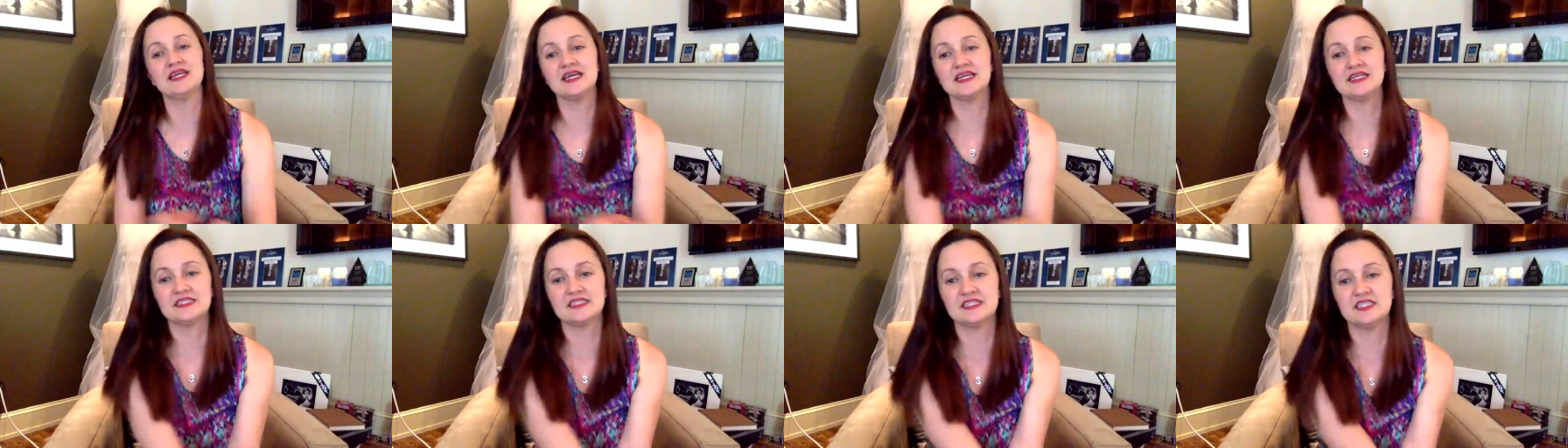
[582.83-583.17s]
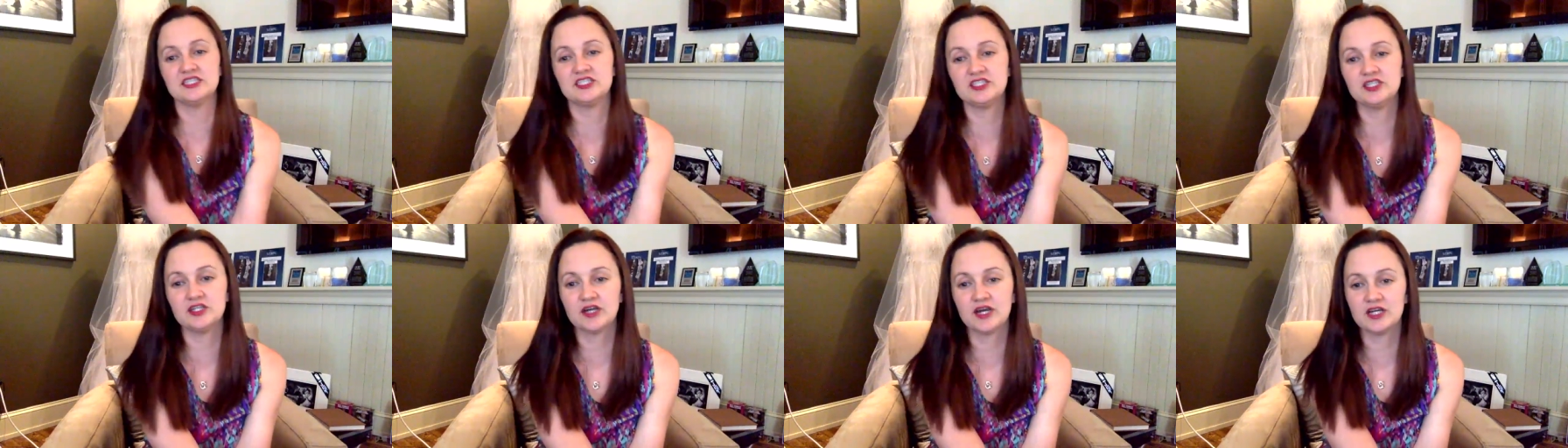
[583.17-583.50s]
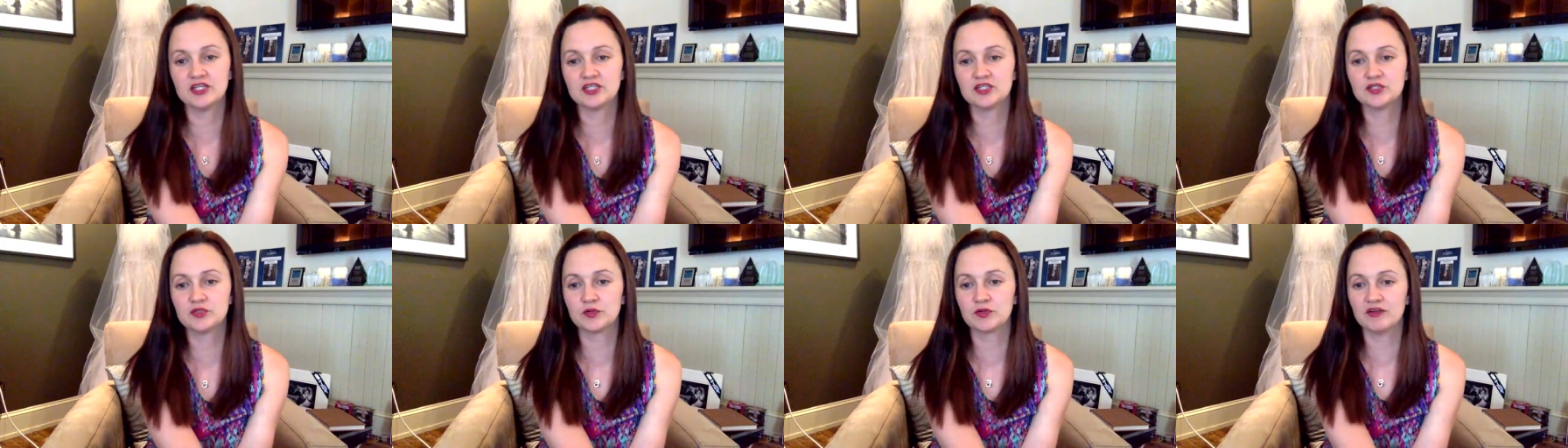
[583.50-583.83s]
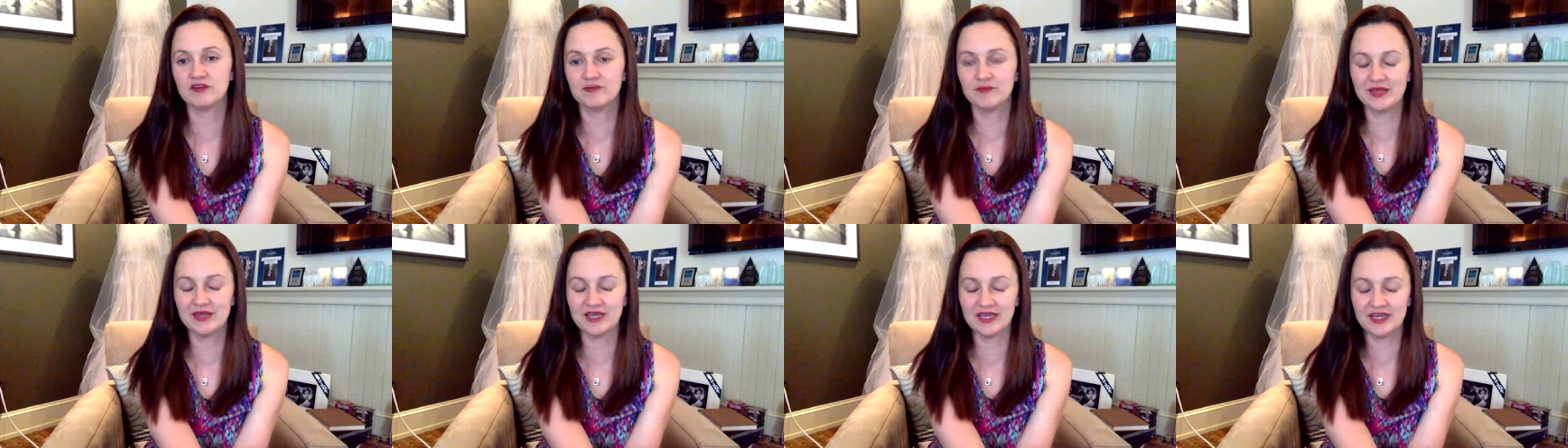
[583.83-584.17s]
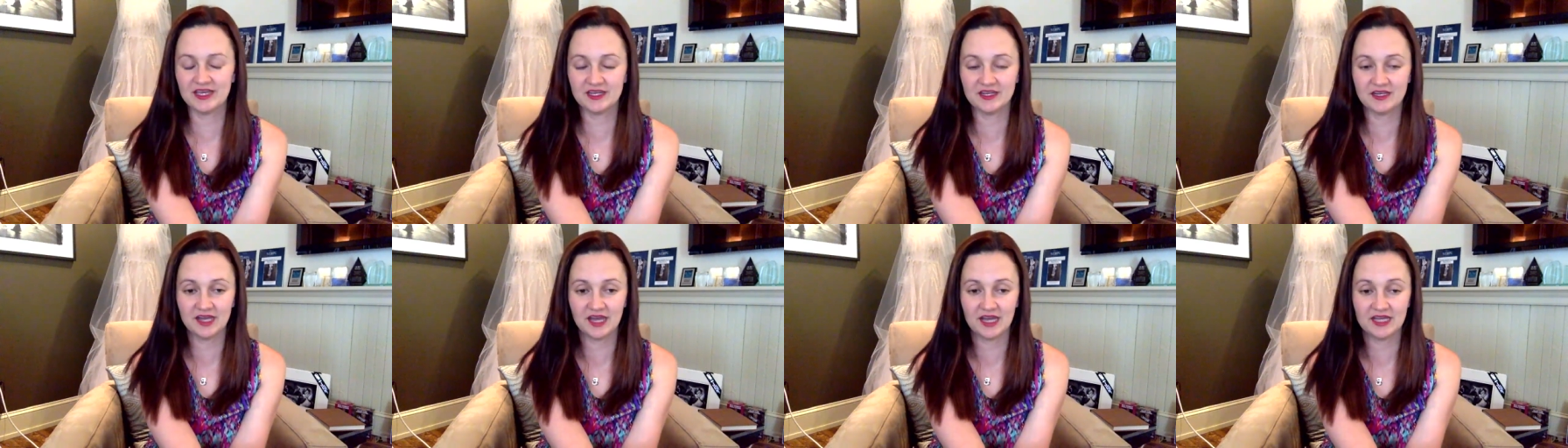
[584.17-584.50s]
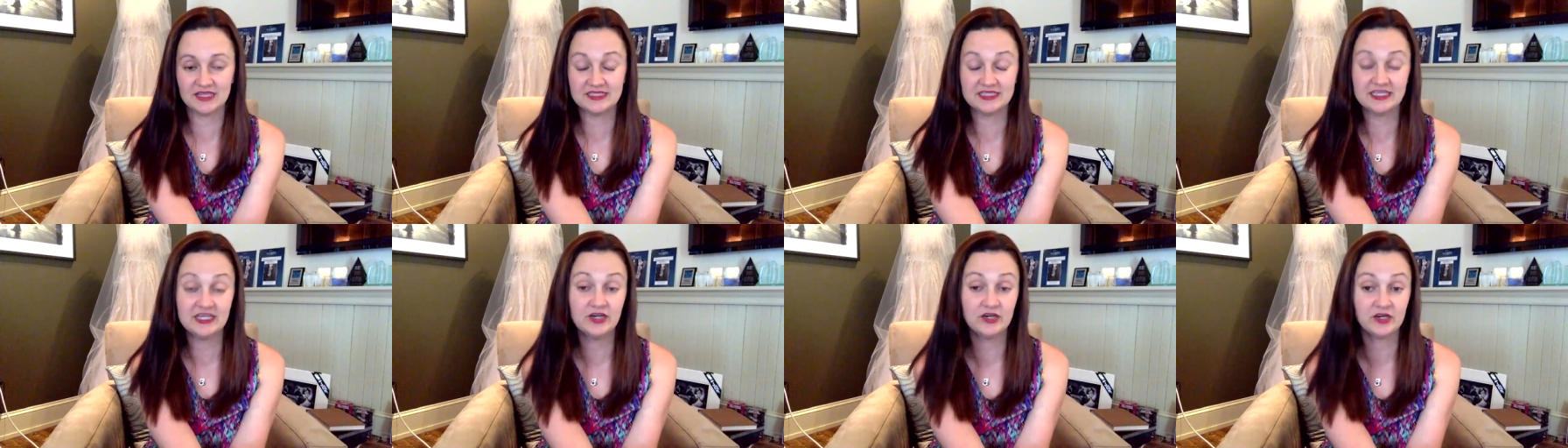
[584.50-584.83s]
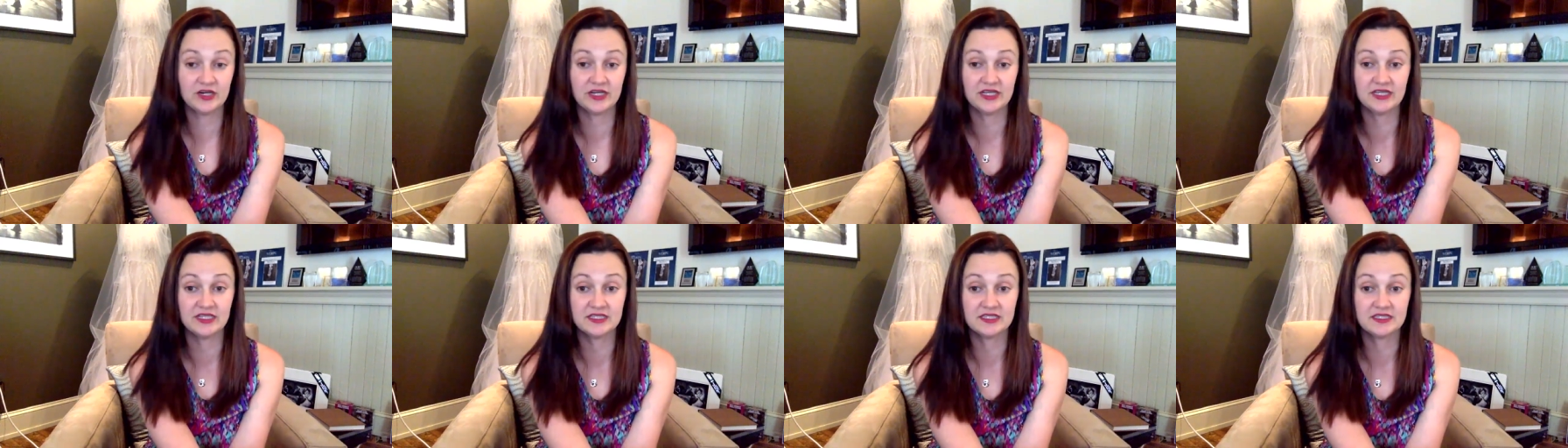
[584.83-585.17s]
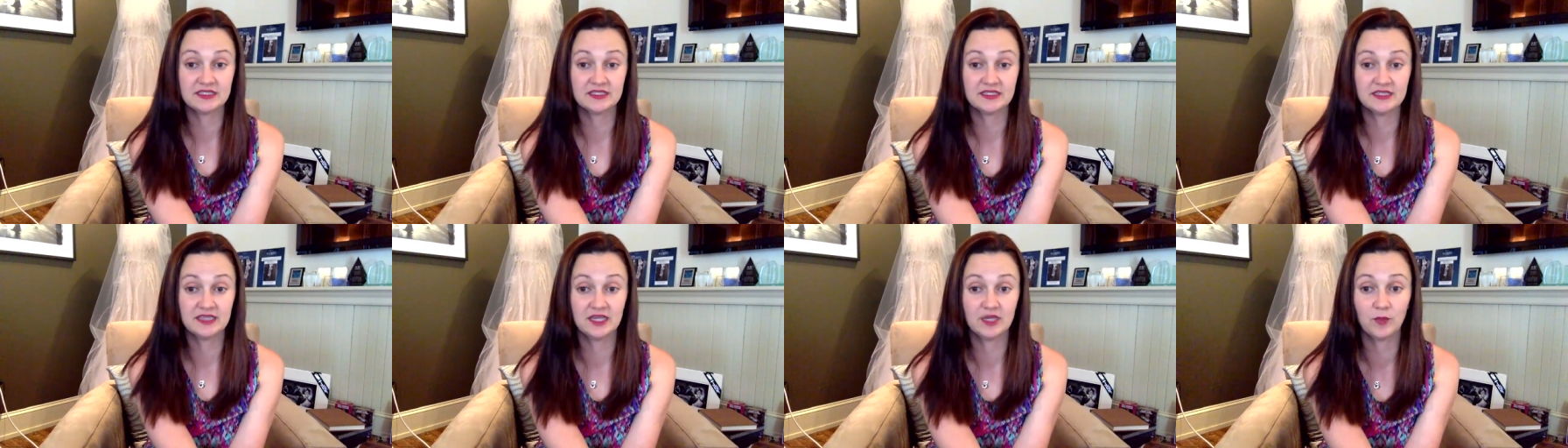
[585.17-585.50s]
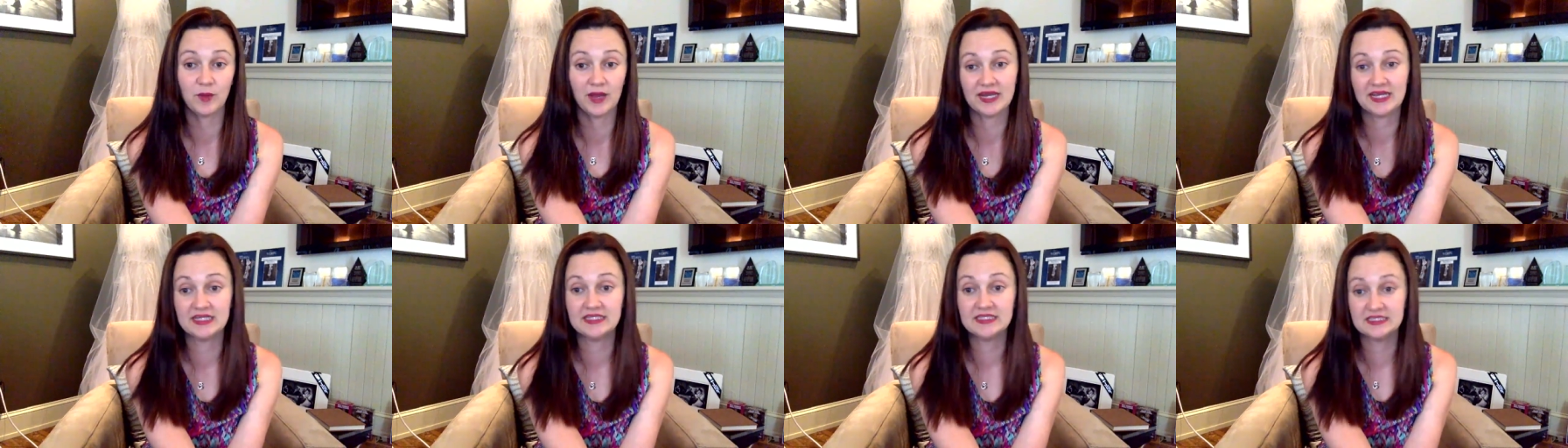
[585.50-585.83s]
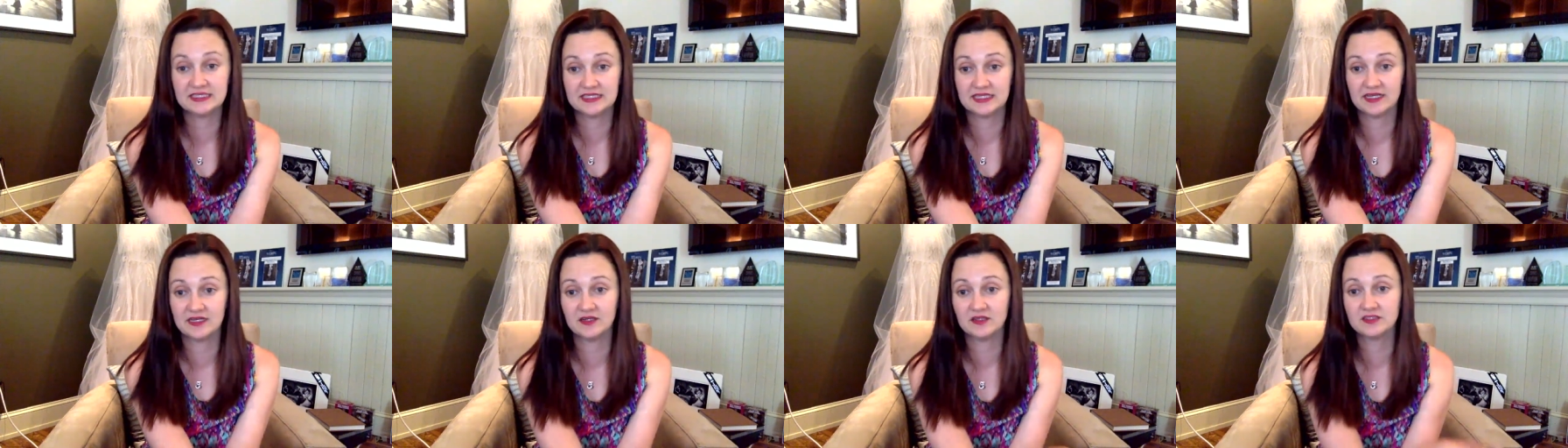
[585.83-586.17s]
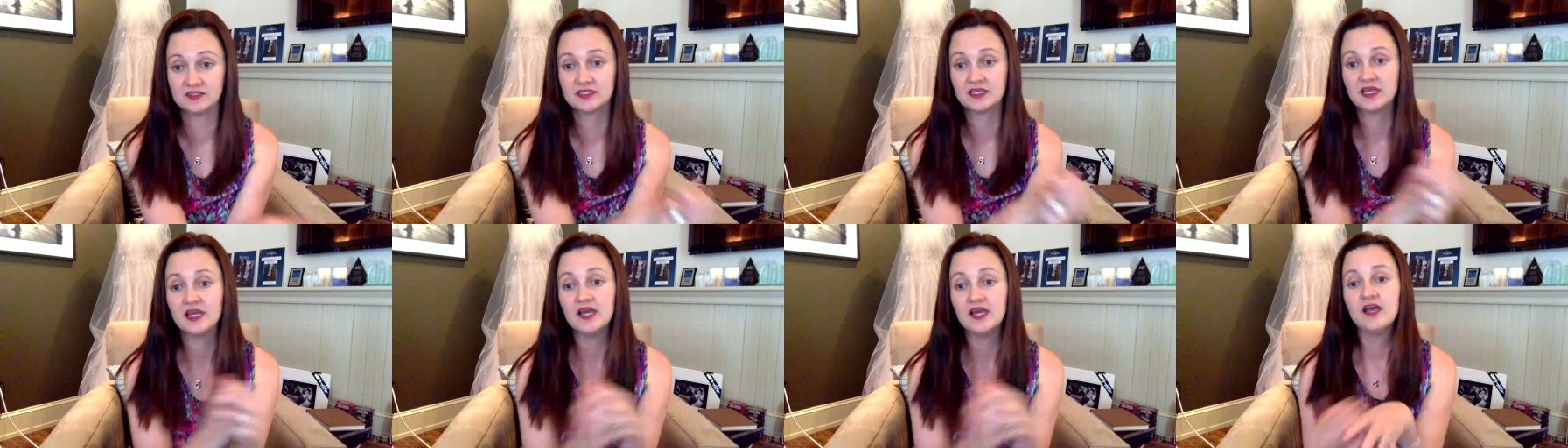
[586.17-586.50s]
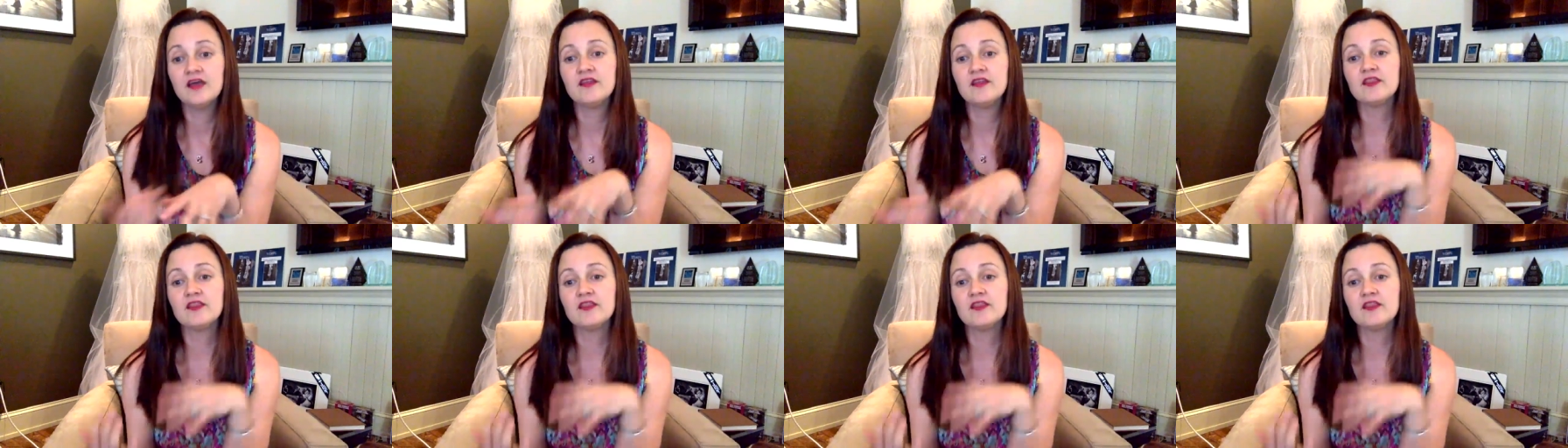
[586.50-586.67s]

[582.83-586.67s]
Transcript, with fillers: this year has sort of been a decrease in wedding details.